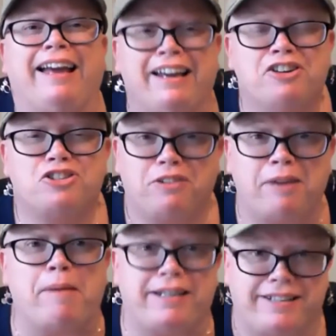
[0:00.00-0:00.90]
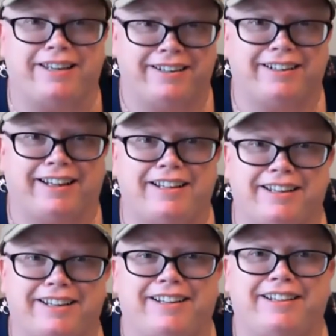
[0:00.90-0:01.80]
So they meant it.
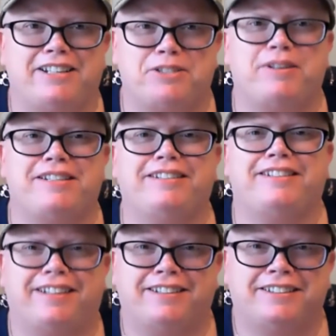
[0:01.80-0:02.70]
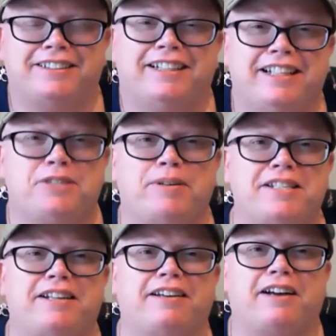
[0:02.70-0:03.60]
Like this wasn't
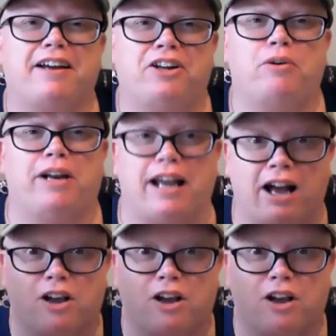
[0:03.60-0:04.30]
a